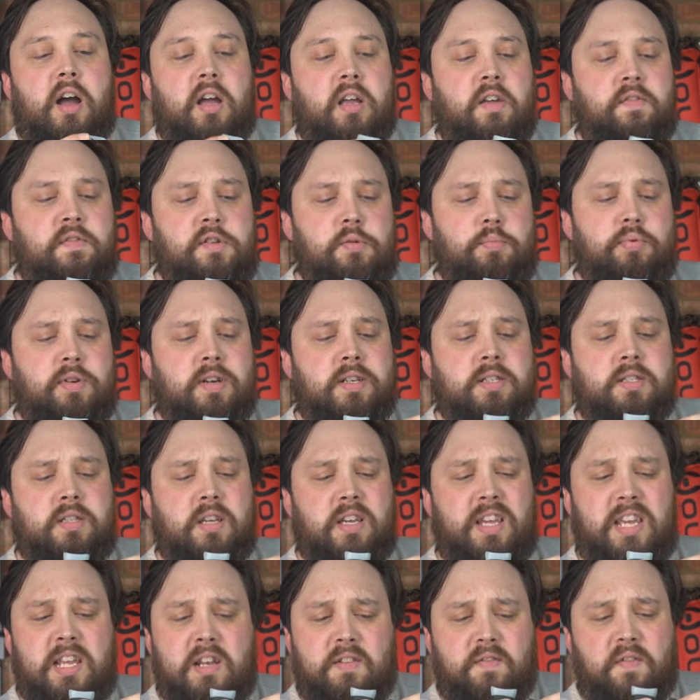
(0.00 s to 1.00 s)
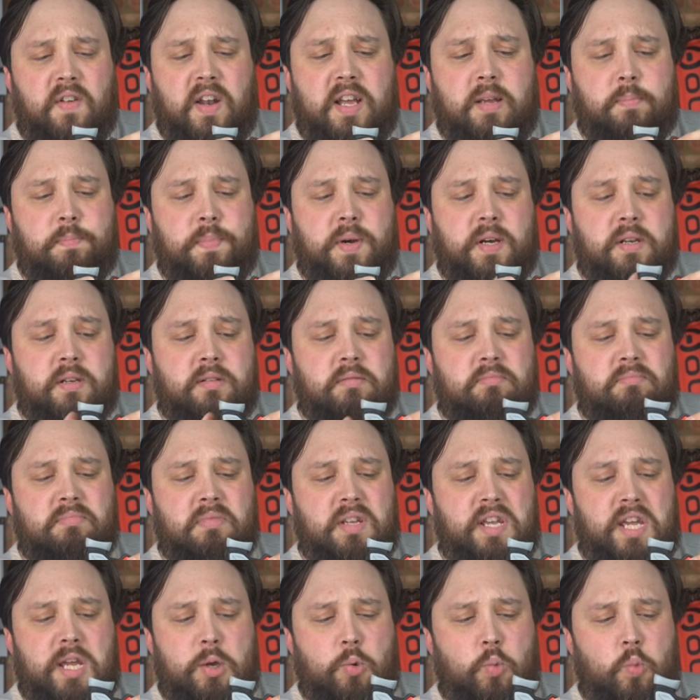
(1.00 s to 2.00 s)
If you press the inflate button,
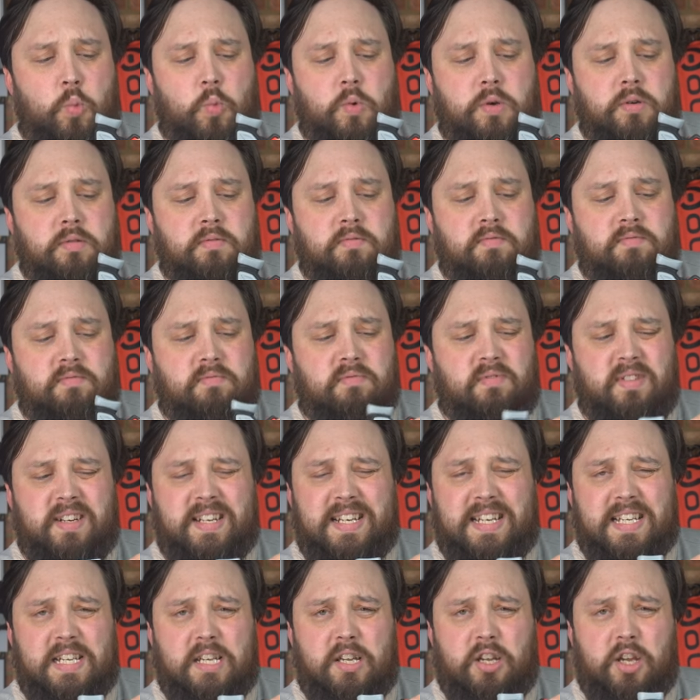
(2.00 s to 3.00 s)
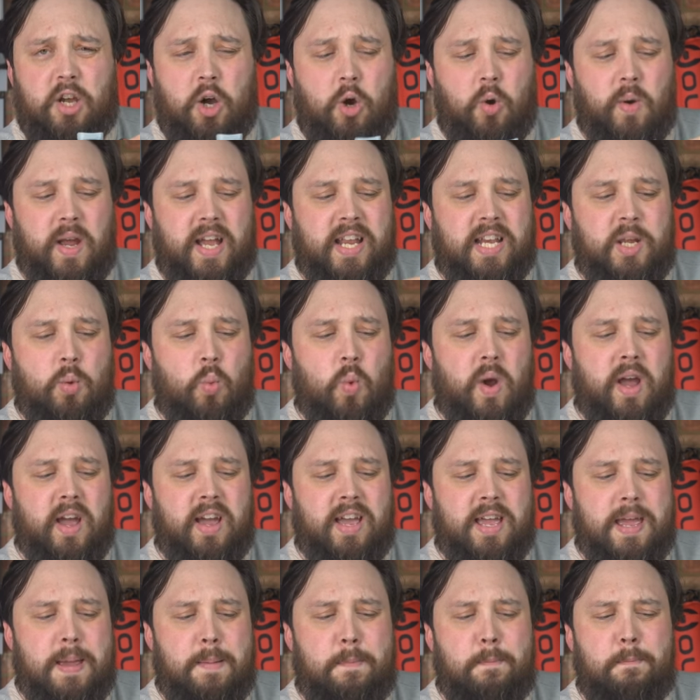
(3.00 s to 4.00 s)
it wouldn't really go
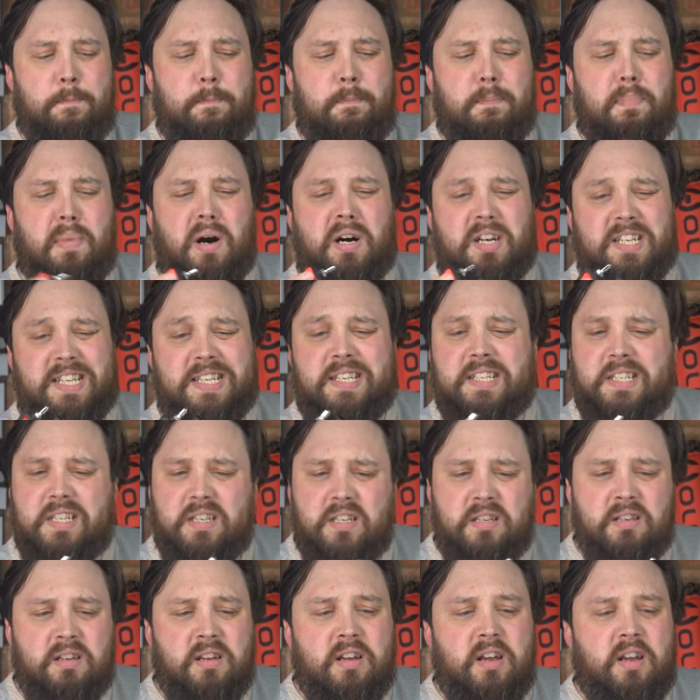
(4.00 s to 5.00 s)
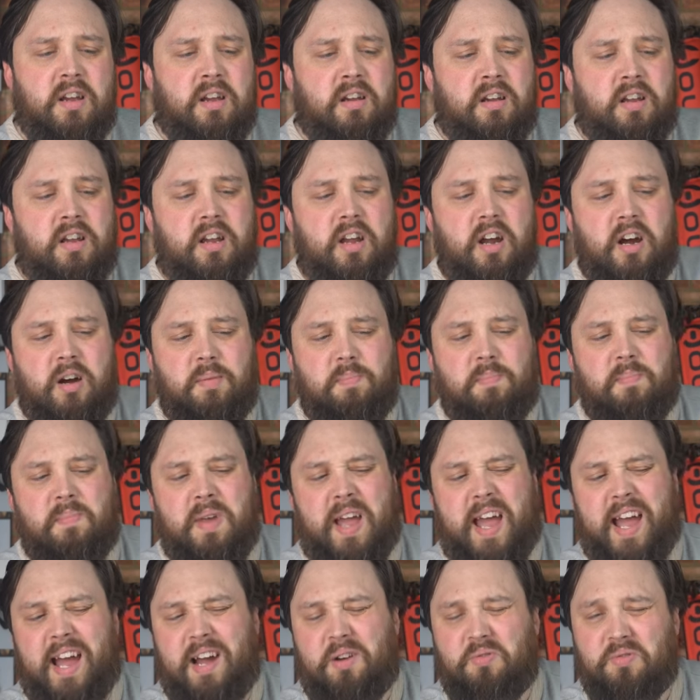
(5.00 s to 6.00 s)
anywhere. It might come
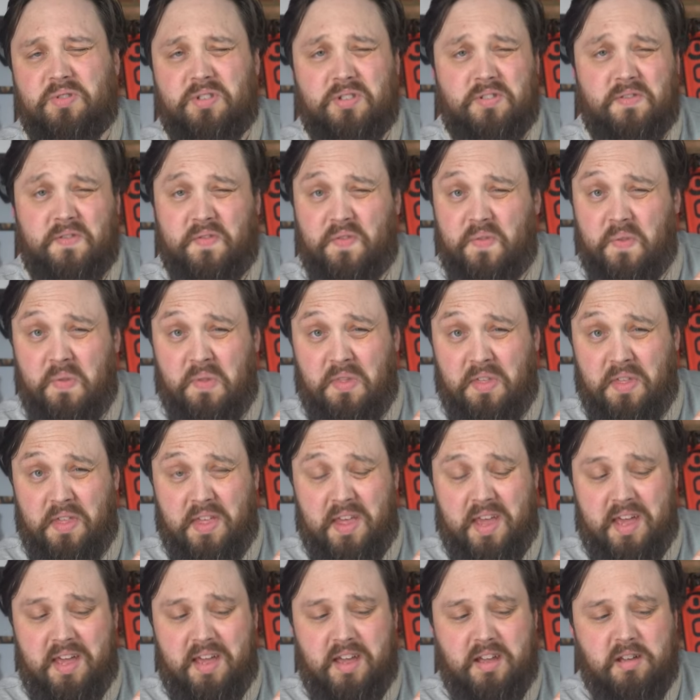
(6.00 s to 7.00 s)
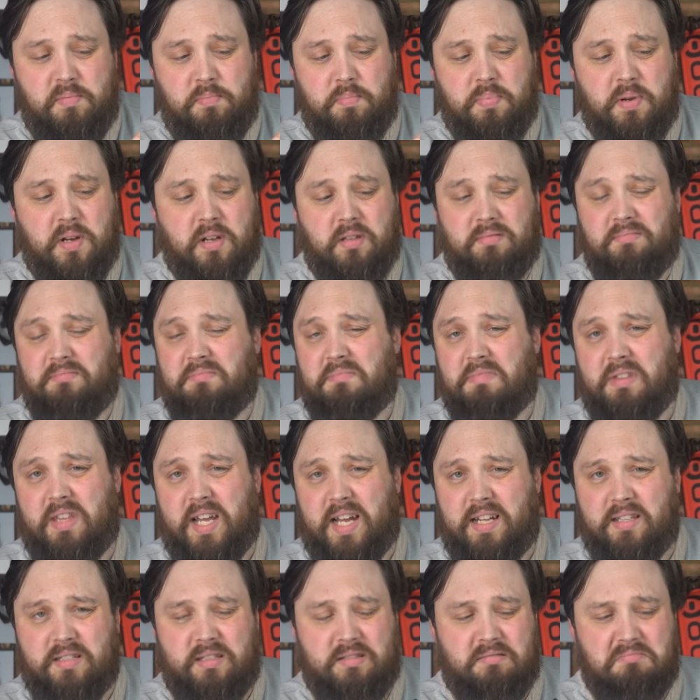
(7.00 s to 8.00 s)
out of there, but
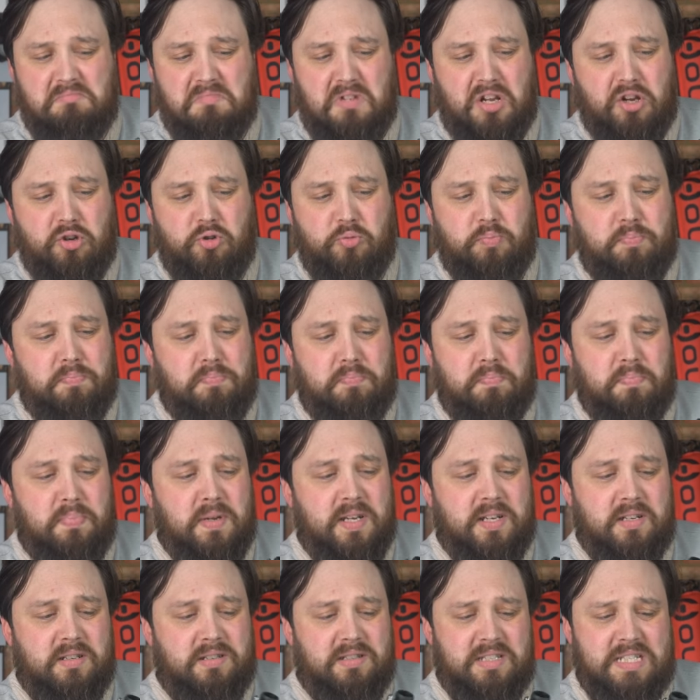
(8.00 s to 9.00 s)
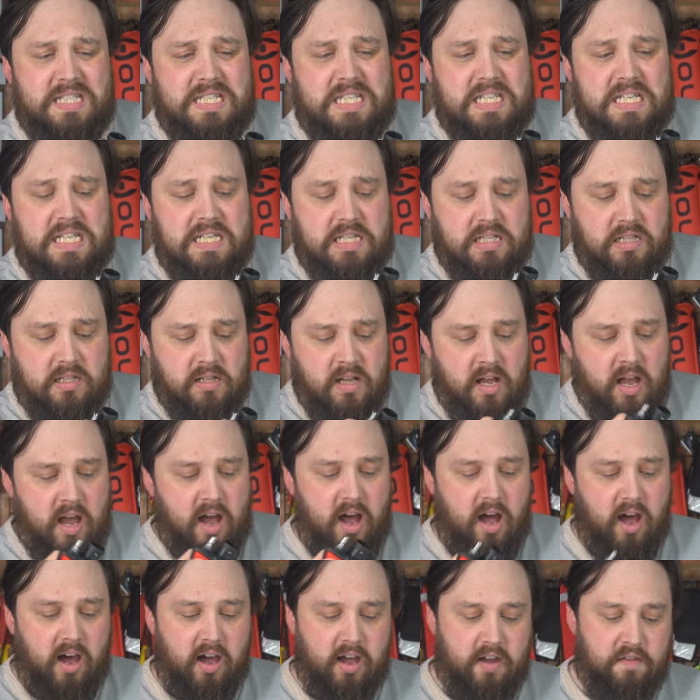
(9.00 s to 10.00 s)
that's no big deal.
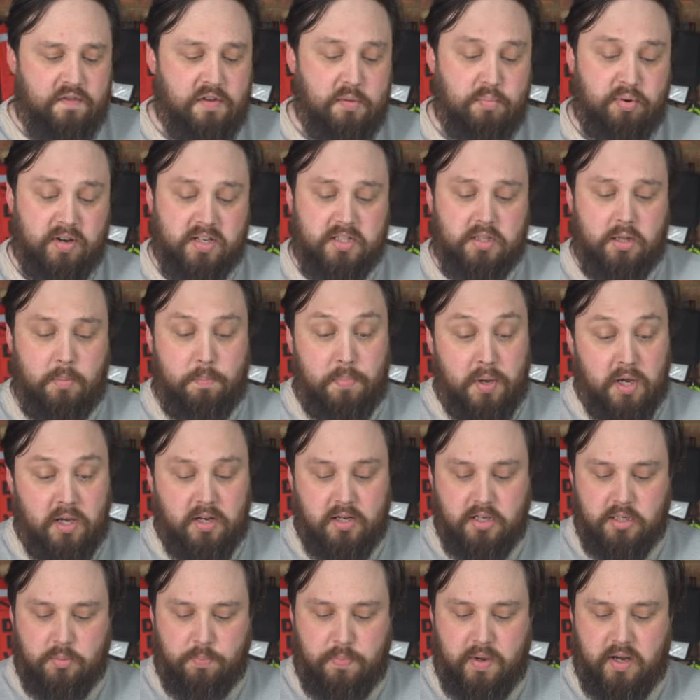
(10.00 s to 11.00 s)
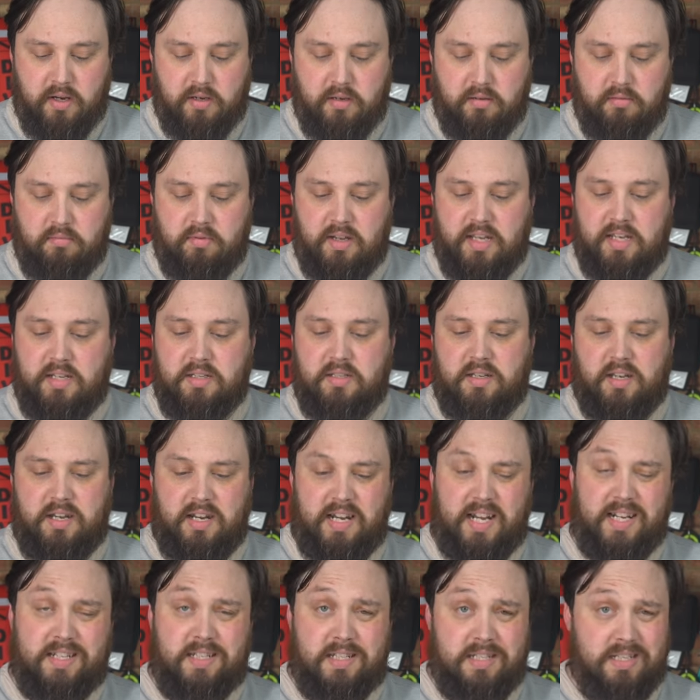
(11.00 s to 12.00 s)
If you press the purge button, it's
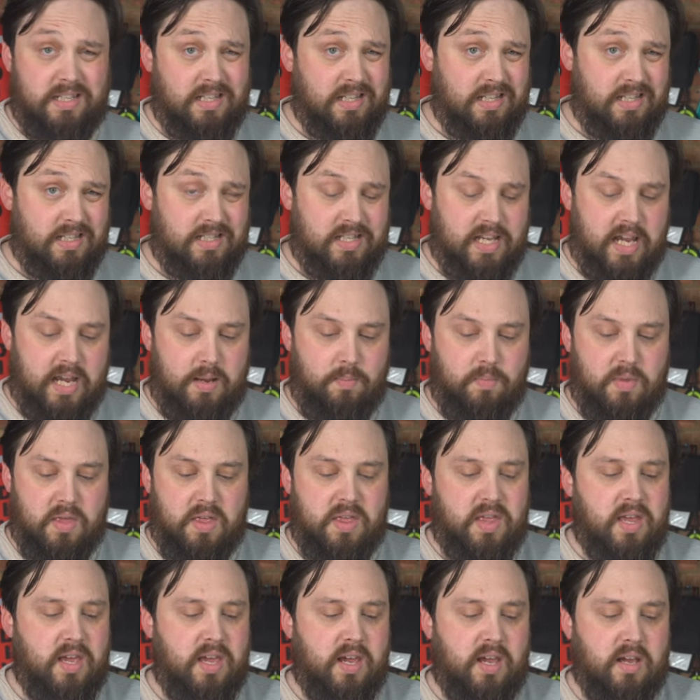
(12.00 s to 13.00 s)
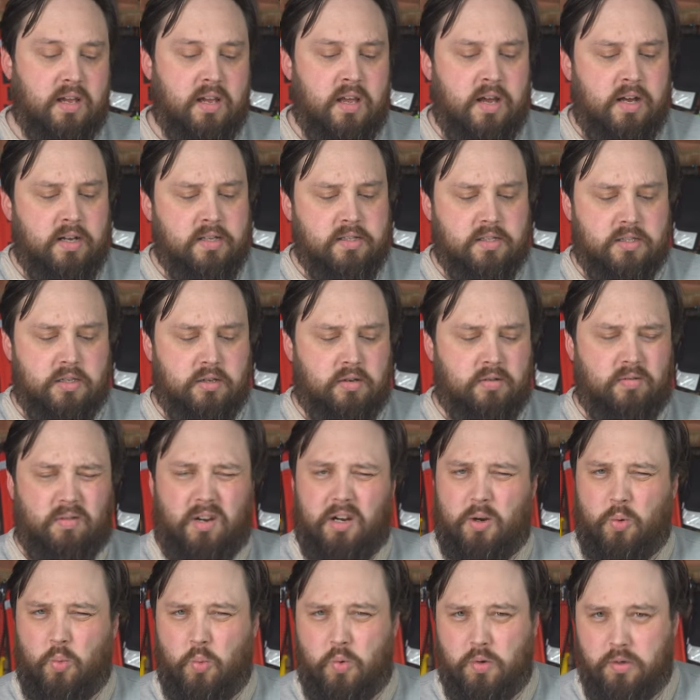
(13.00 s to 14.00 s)
connected to the same thing, so
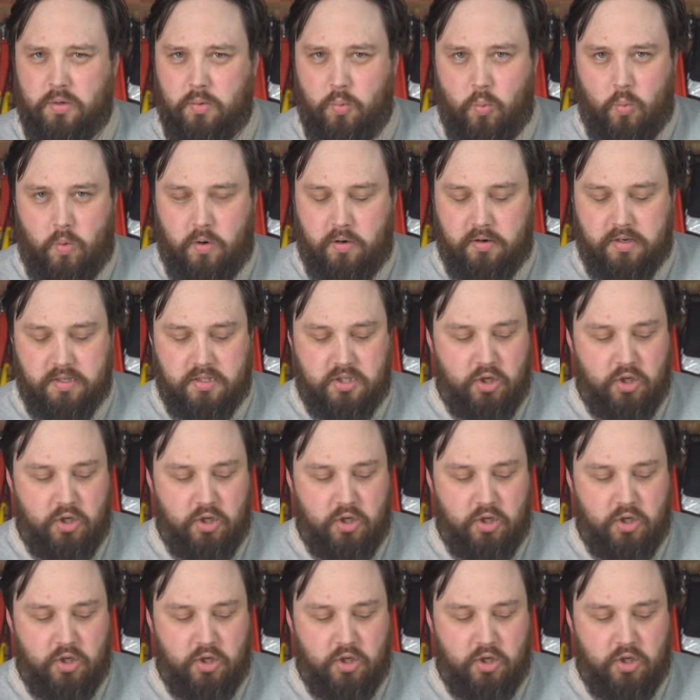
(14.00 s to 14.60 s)
I wouldn't worry